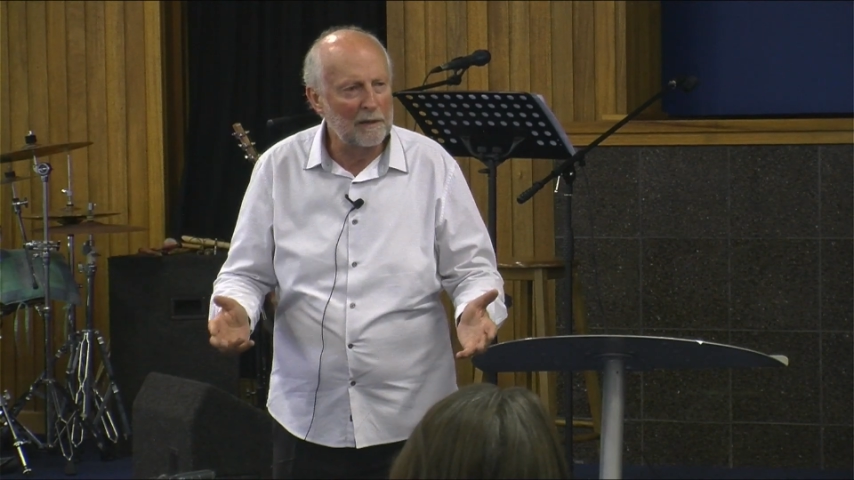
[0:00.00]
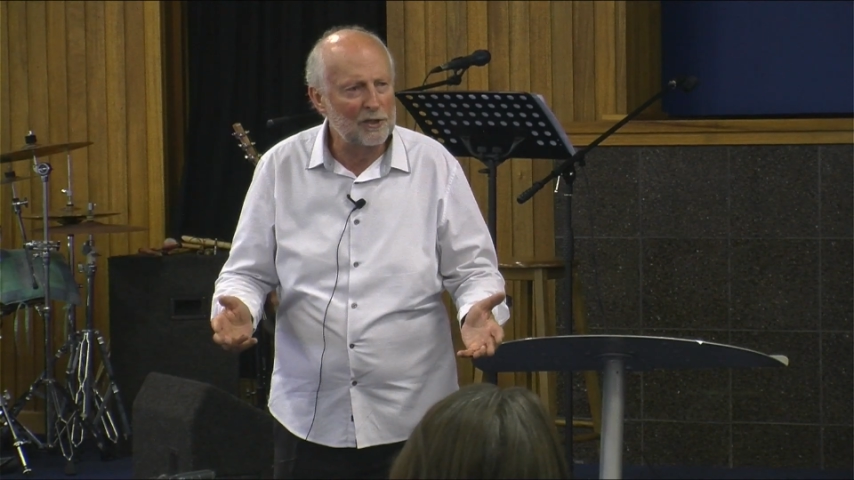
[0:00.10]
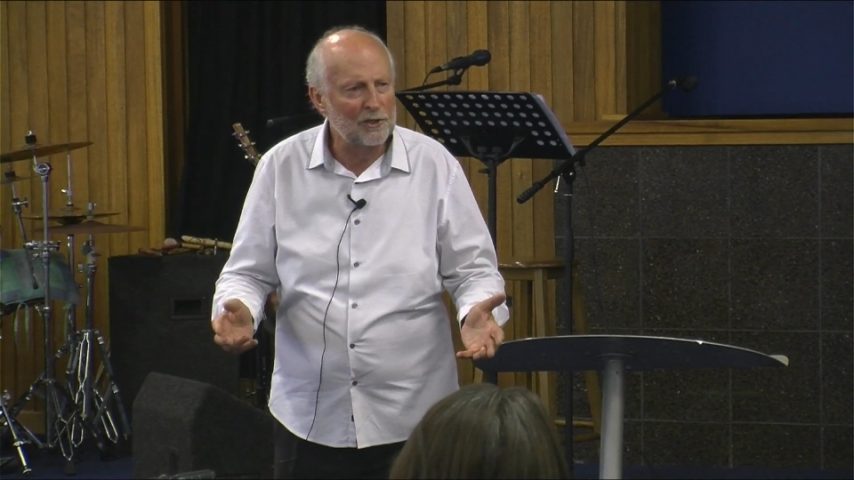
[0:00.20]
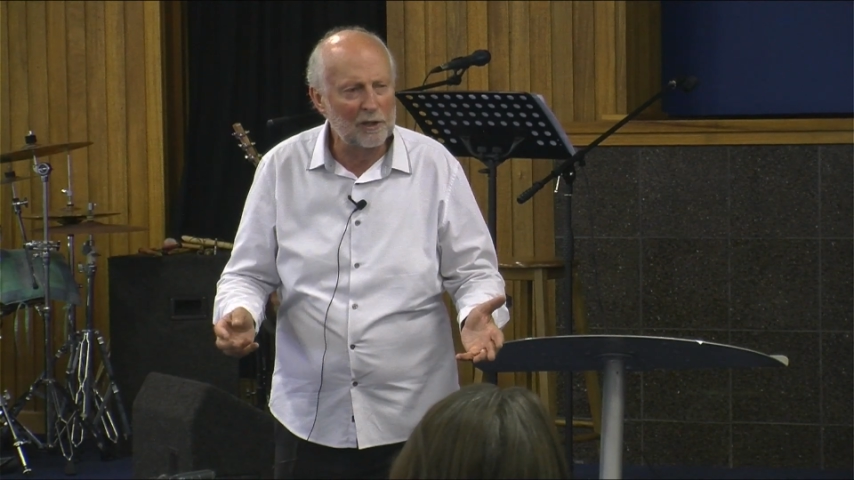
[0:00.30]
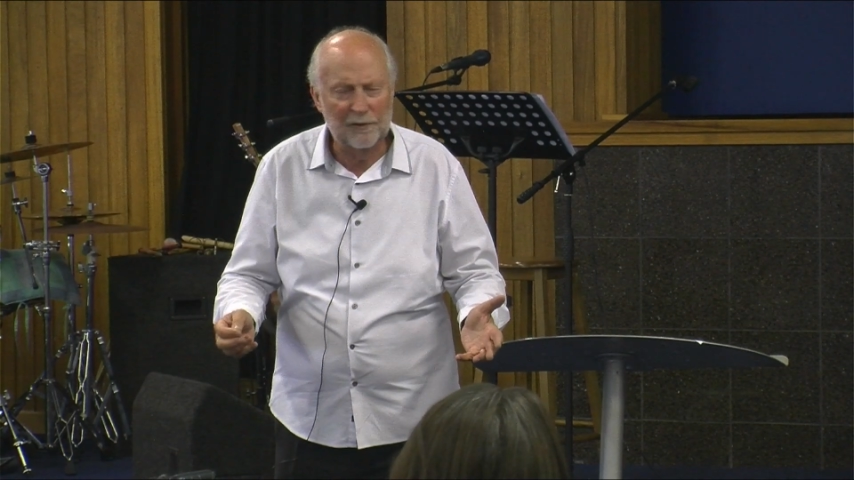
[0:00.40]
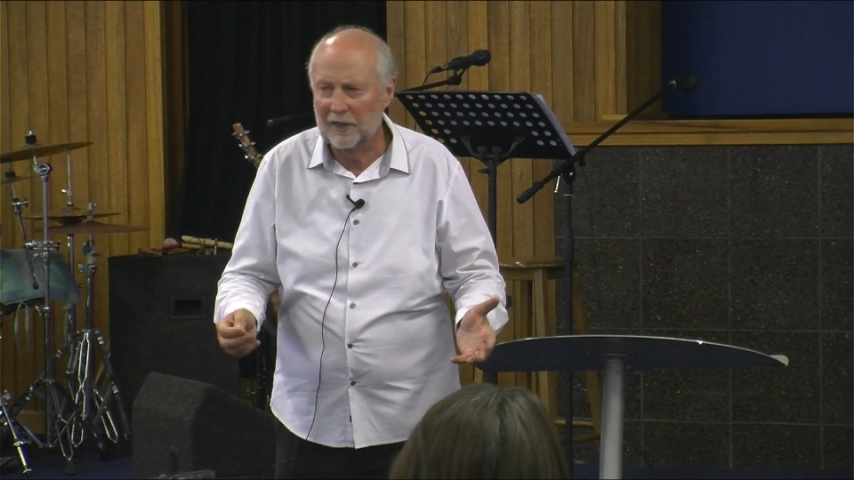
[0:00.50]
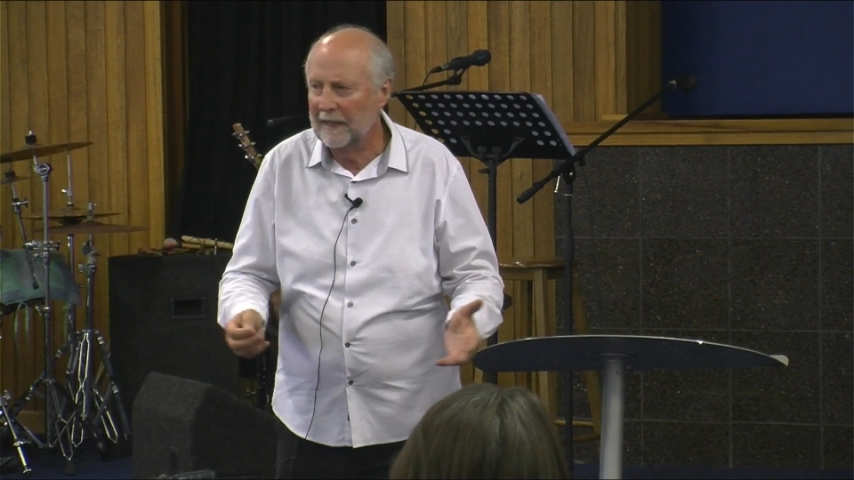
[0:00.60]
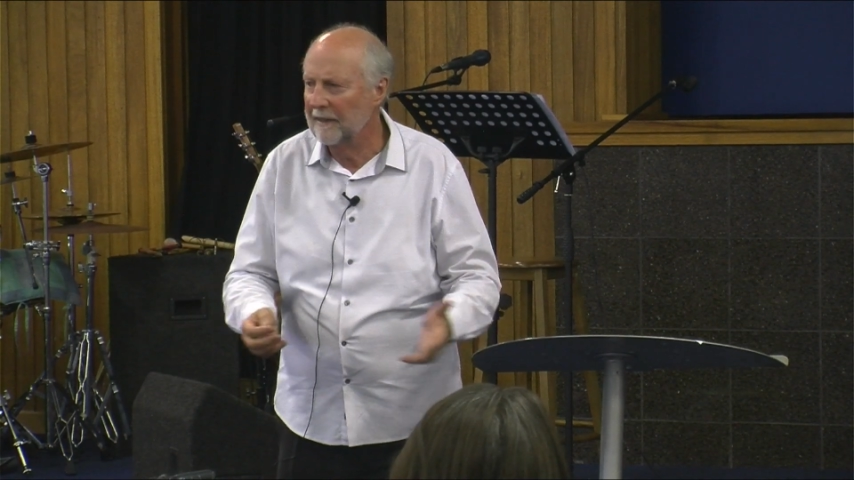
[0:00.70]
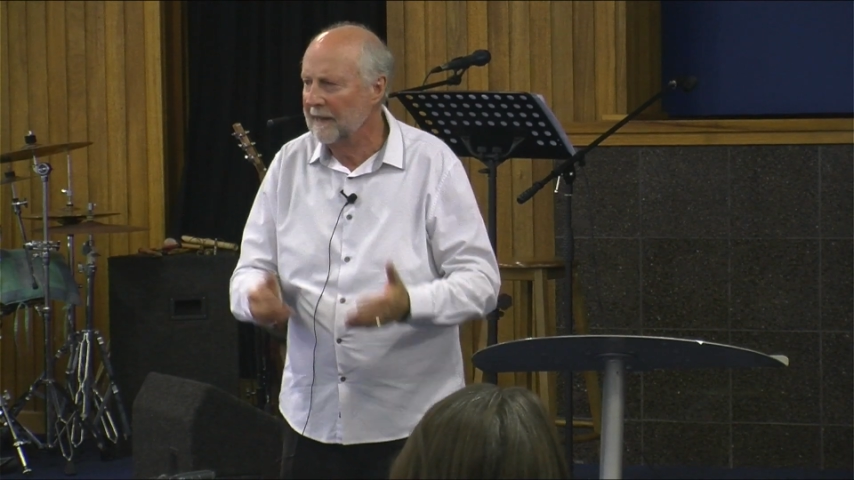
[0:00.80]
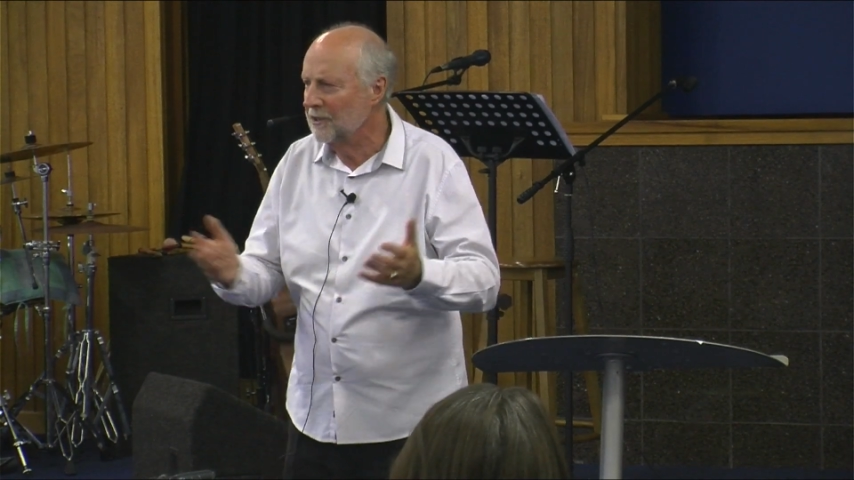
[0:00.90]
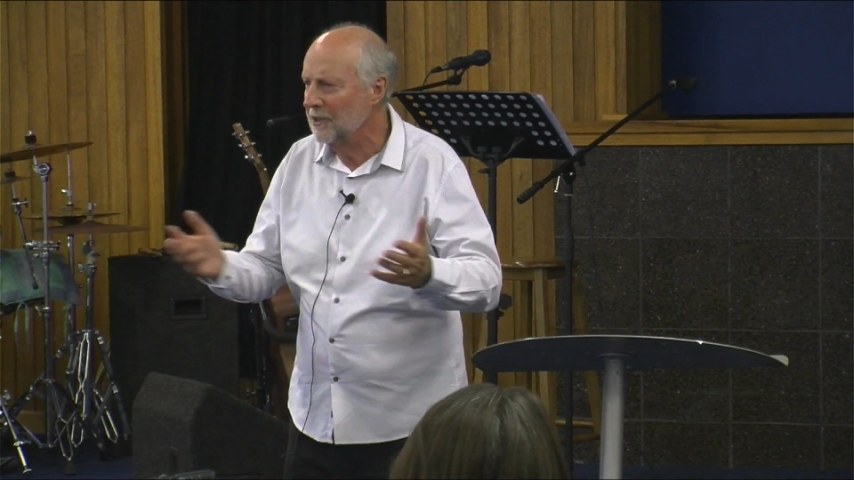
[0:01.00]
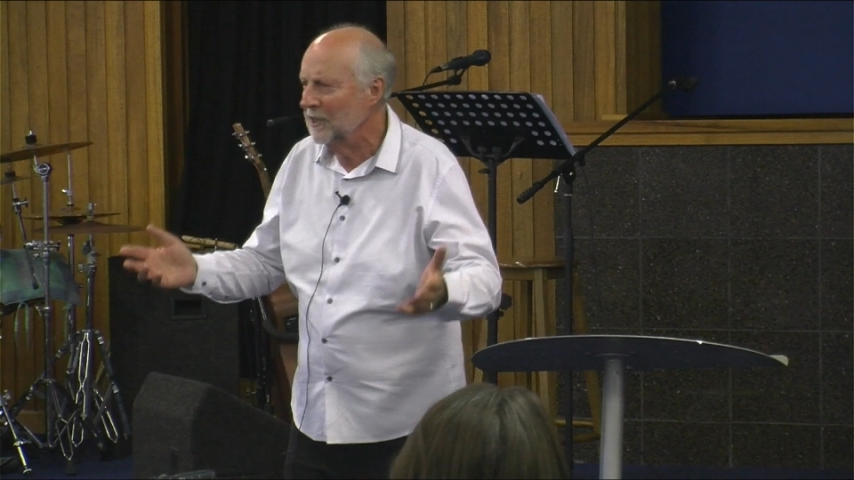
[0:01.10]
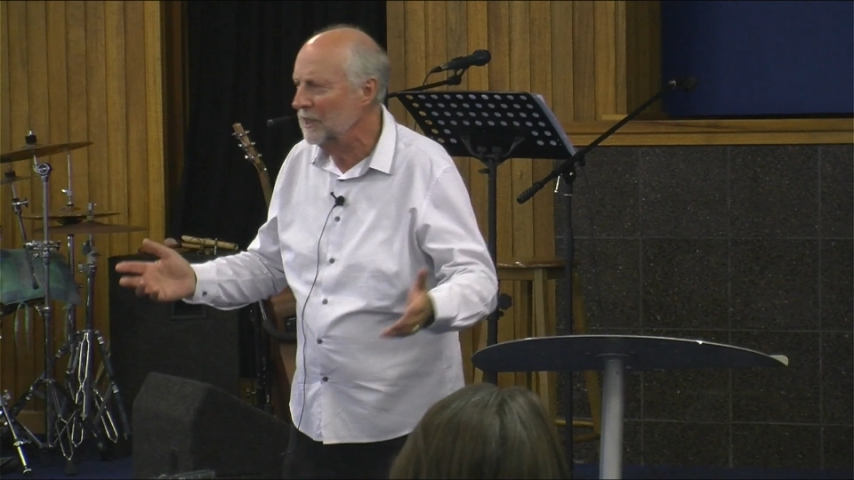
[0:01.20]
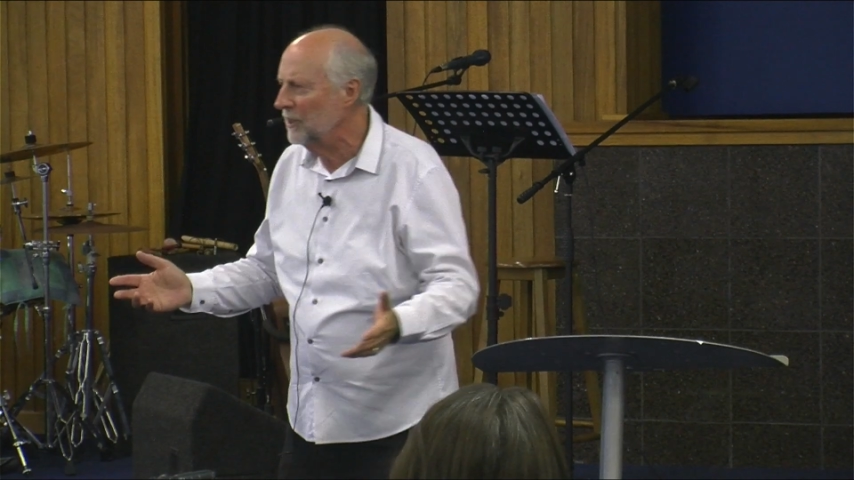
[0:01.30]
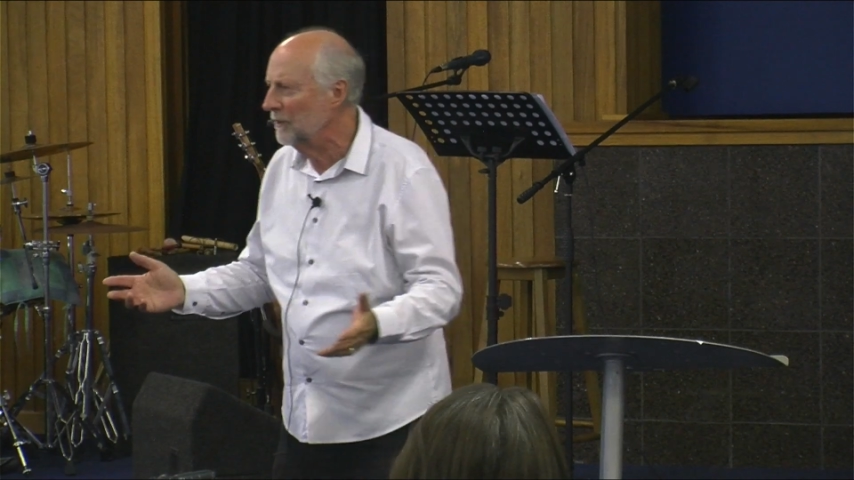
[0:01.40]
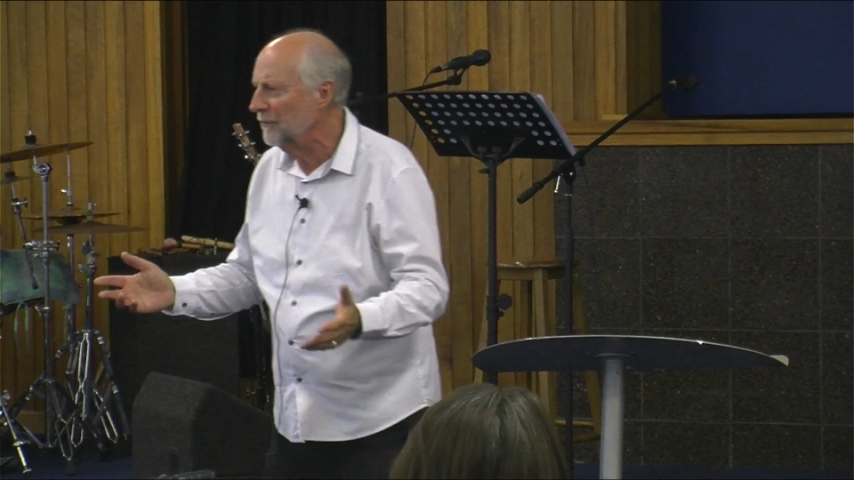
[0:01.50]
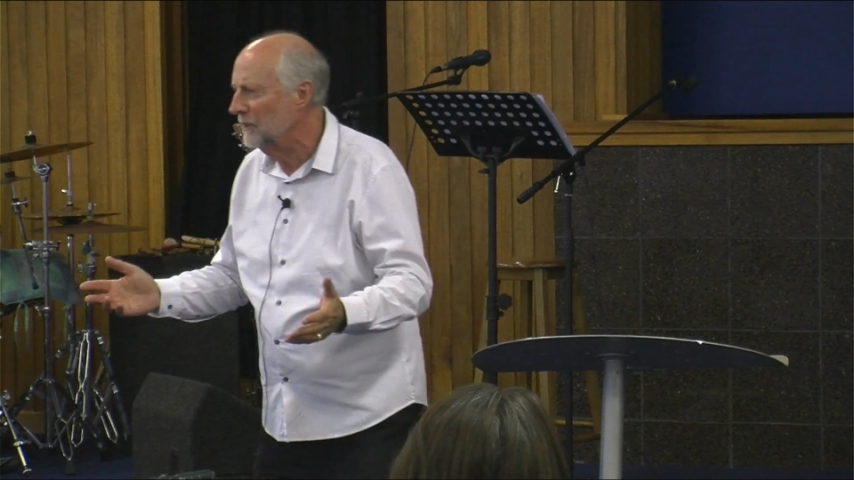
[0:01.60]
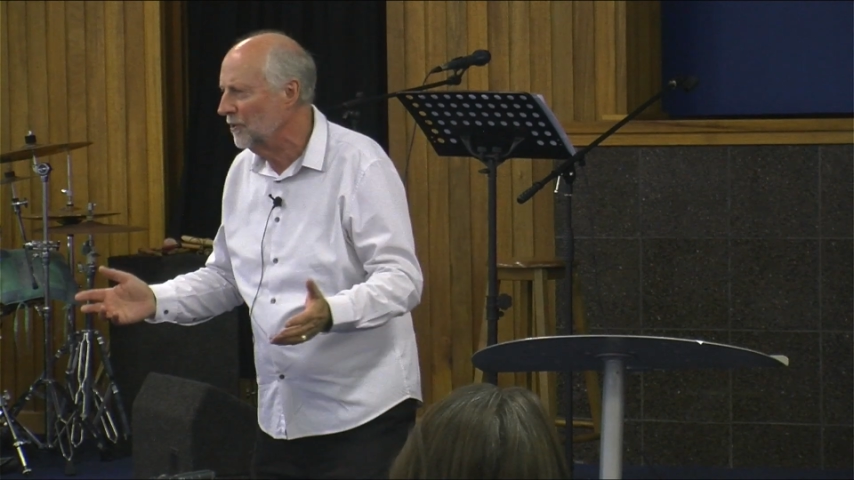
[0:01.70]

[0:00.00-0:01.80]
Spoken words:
of yourselves together. That's the teaching from the